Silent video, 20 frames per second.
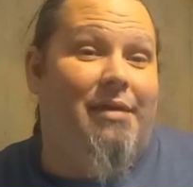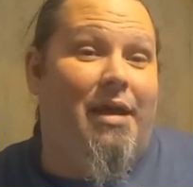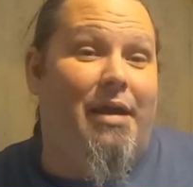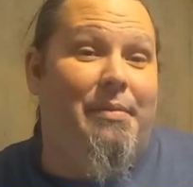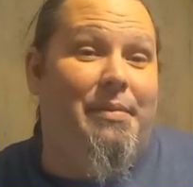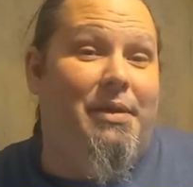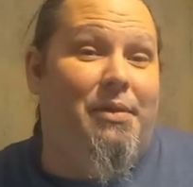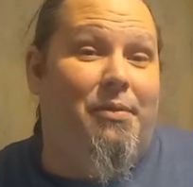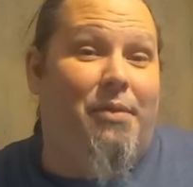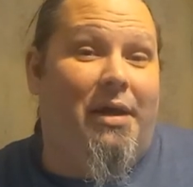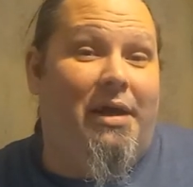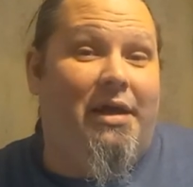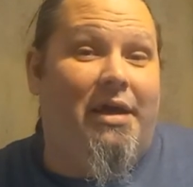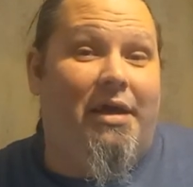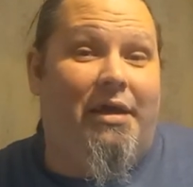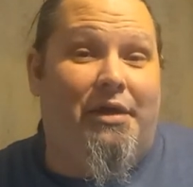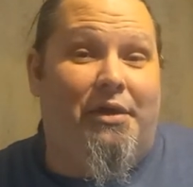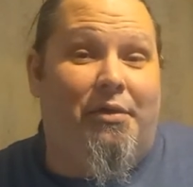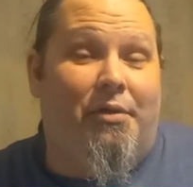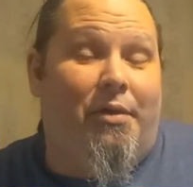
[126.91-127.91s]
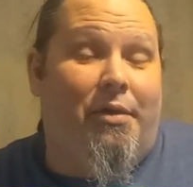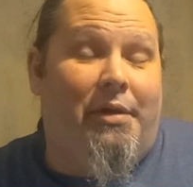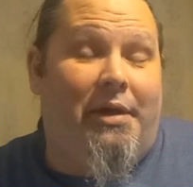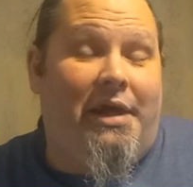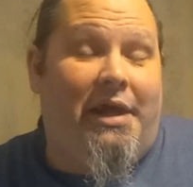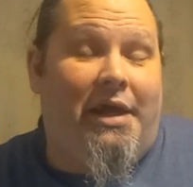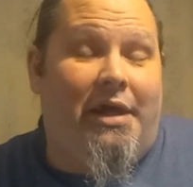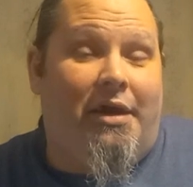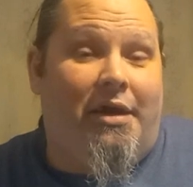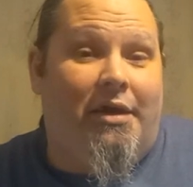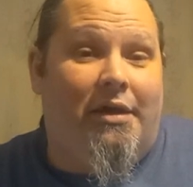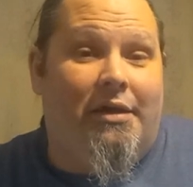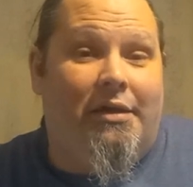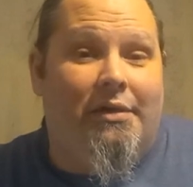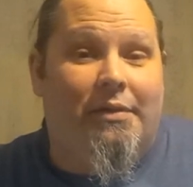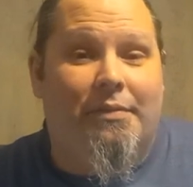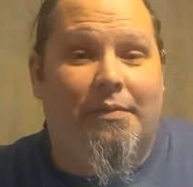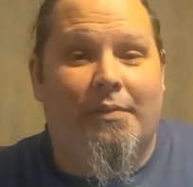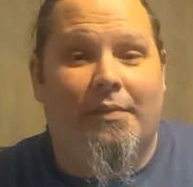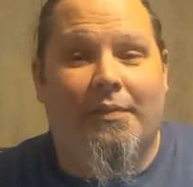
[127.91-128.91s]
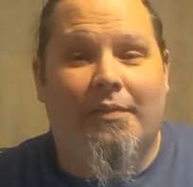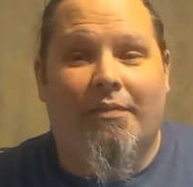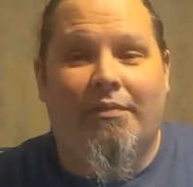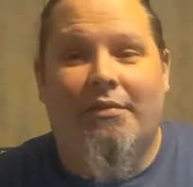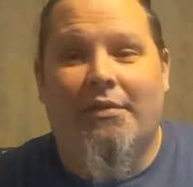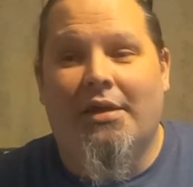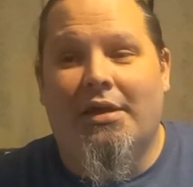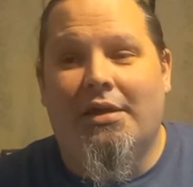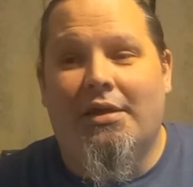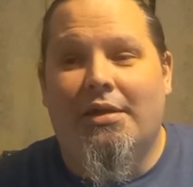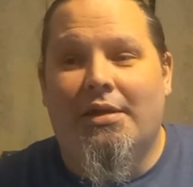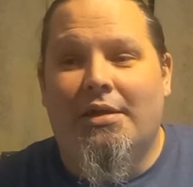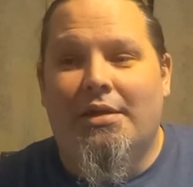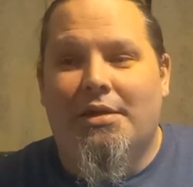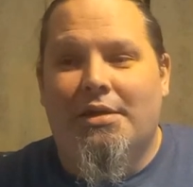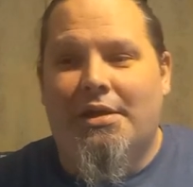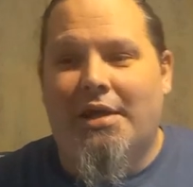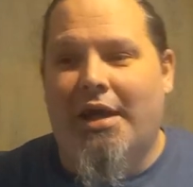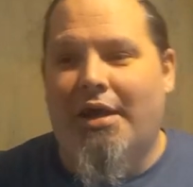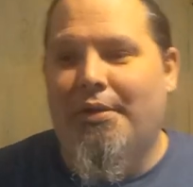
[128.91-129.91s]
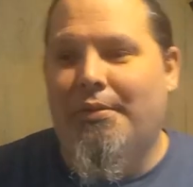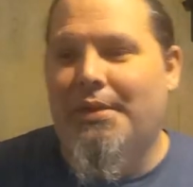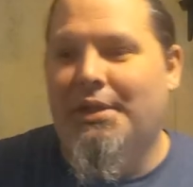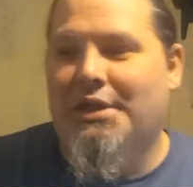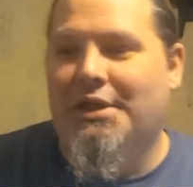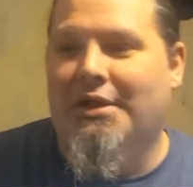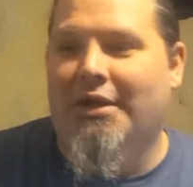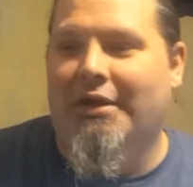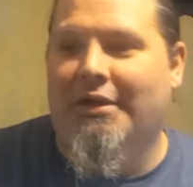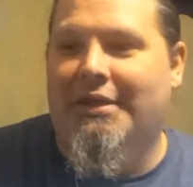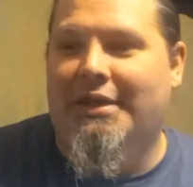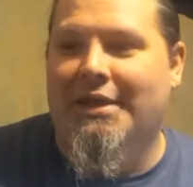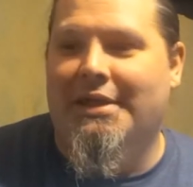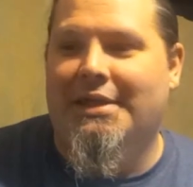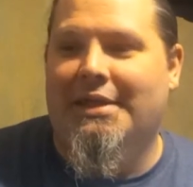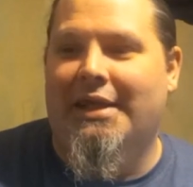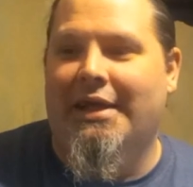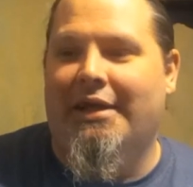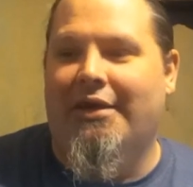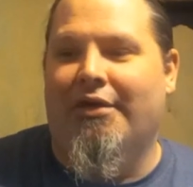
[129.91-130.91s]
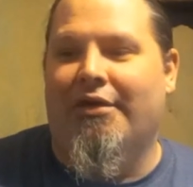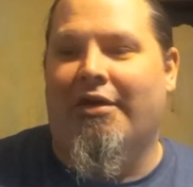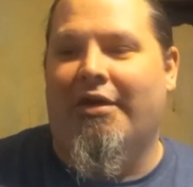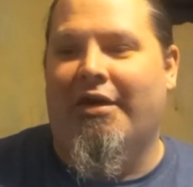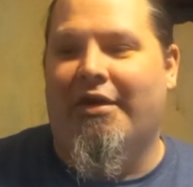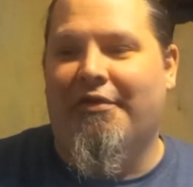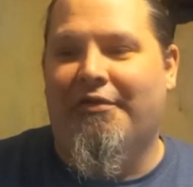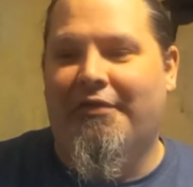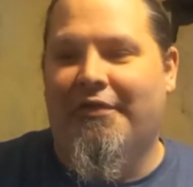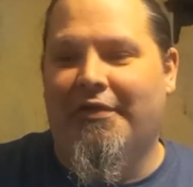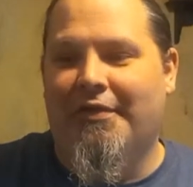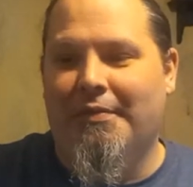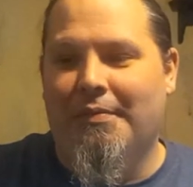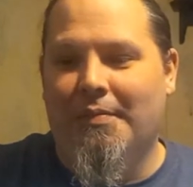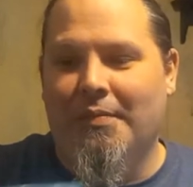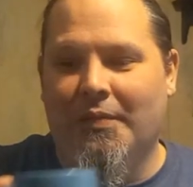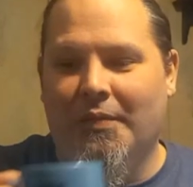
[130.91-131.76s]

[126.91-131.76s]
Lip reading: I mean, why not? You're already here. So how do we start this thing off?